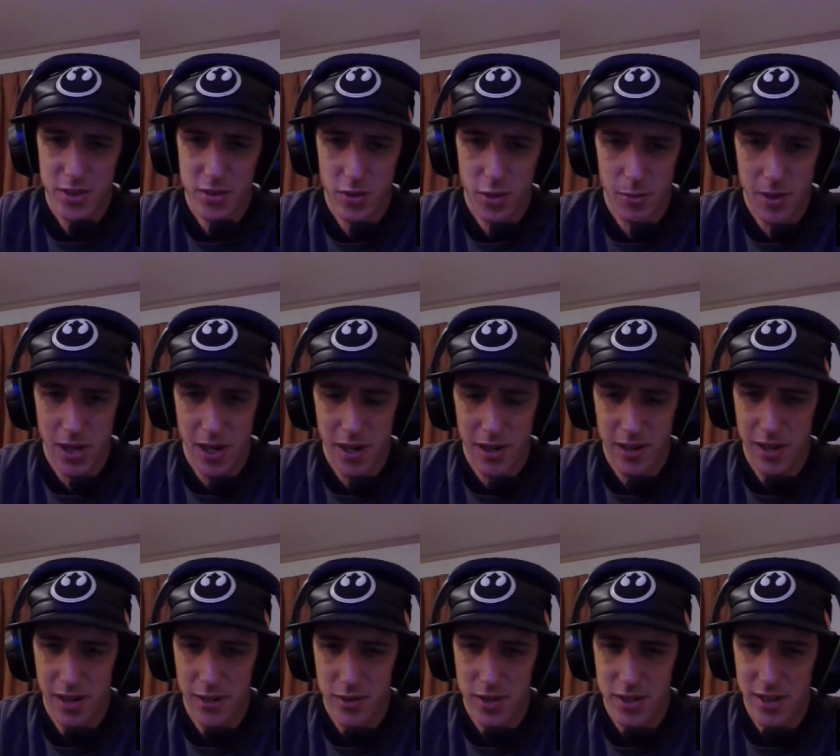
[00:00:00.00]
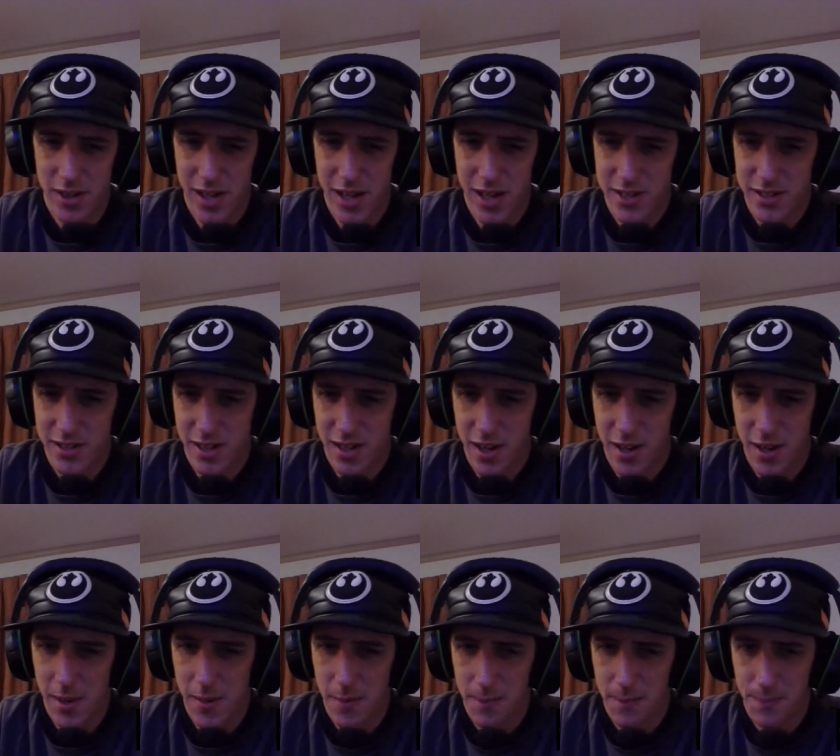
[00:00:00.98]
store by our house has
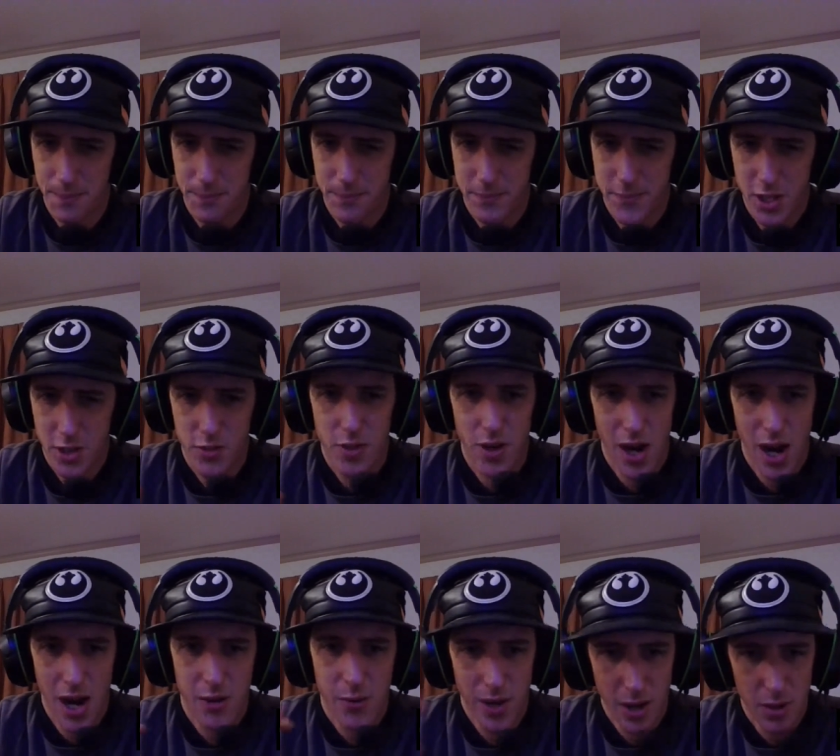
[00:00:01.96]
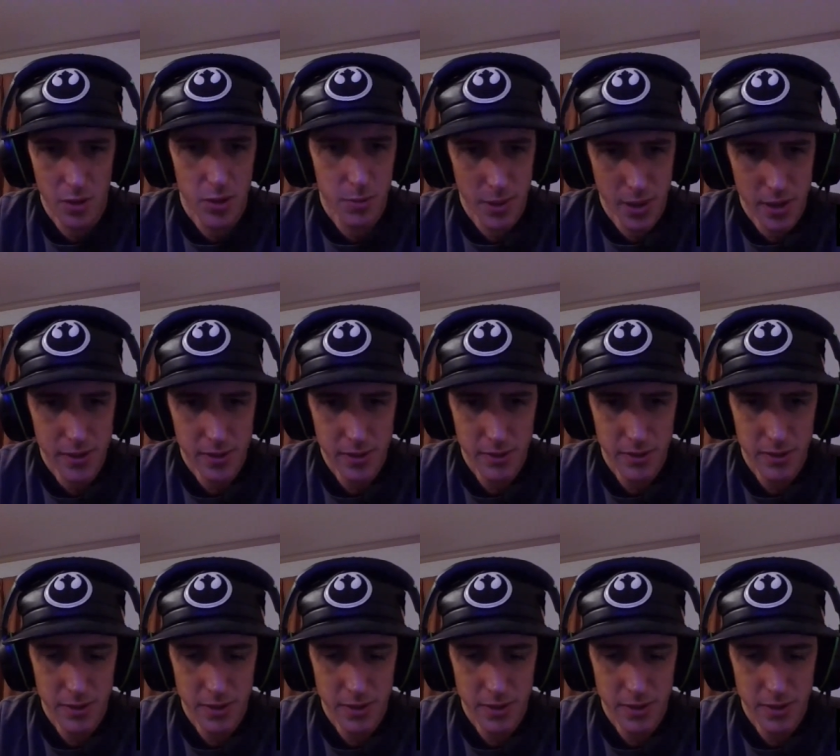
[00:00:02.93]
a growler bar.